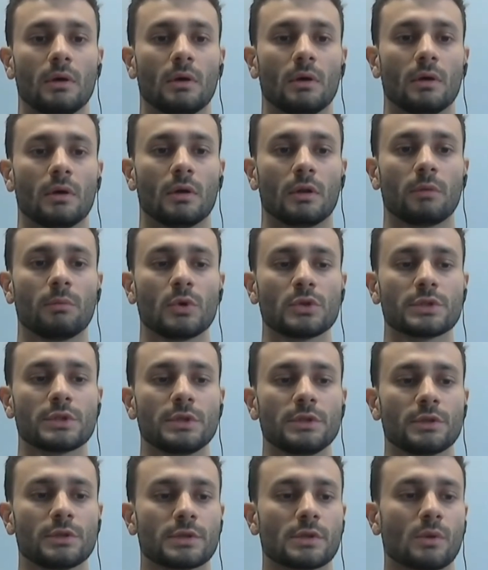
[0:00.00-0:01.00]
The most
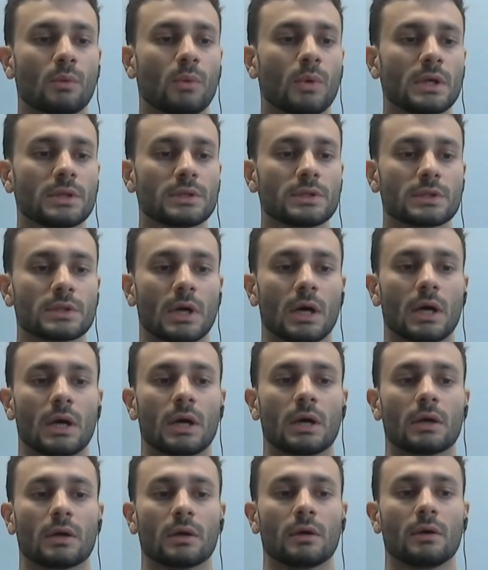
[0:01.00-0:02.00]
interesting ones
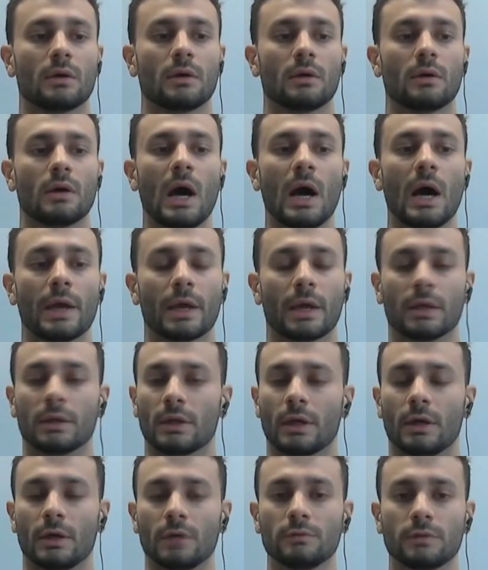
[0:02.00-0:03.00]
are I and
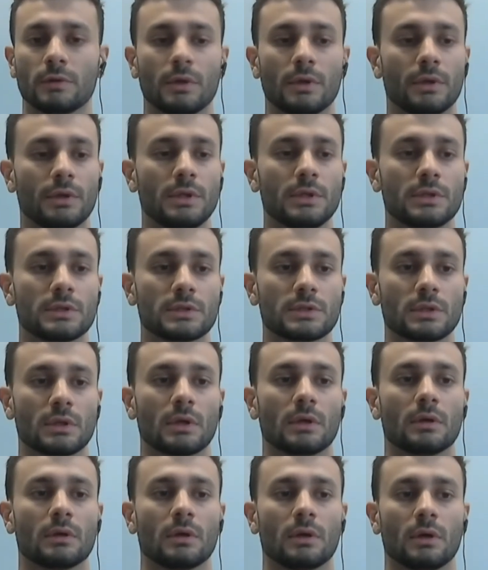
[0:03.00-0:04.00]
F. These
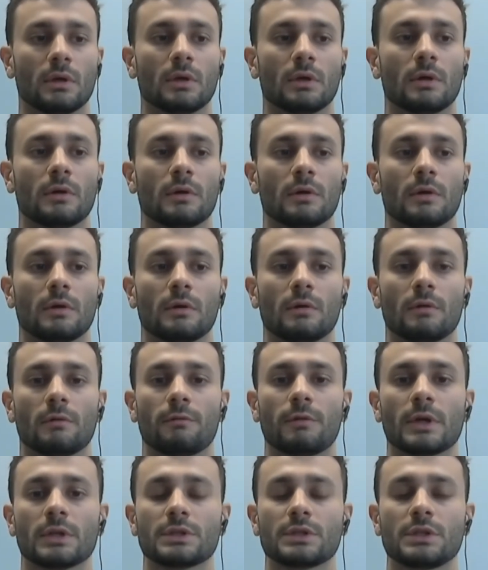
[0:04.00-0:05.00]

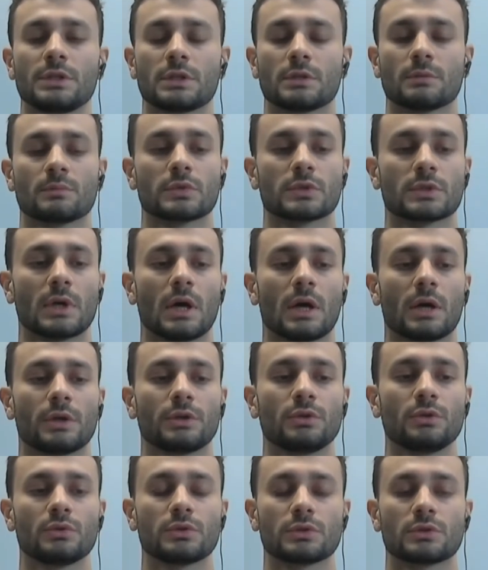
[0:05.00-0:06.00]
file systems are
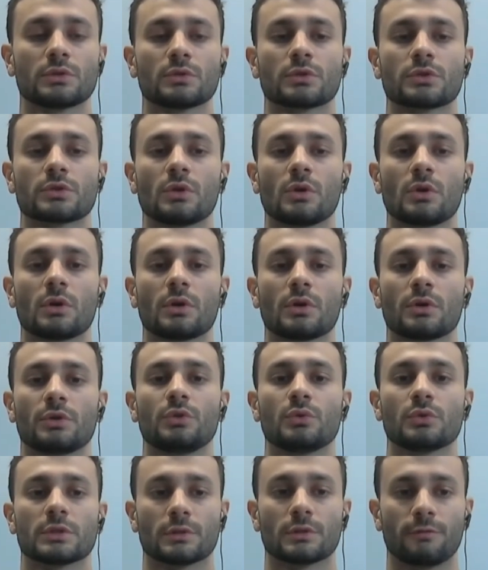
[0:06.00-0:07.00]
used to store
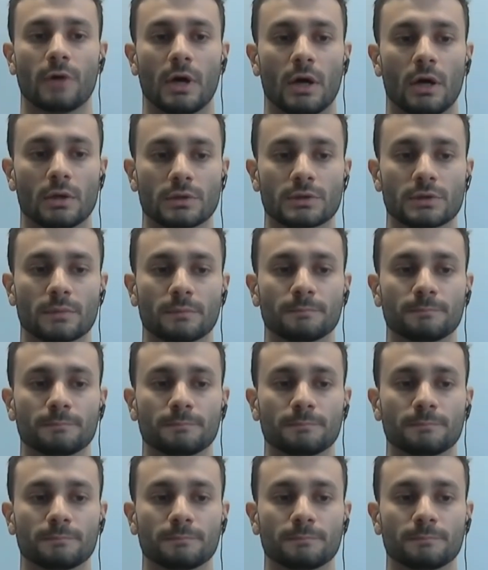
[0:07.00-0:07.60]
user files.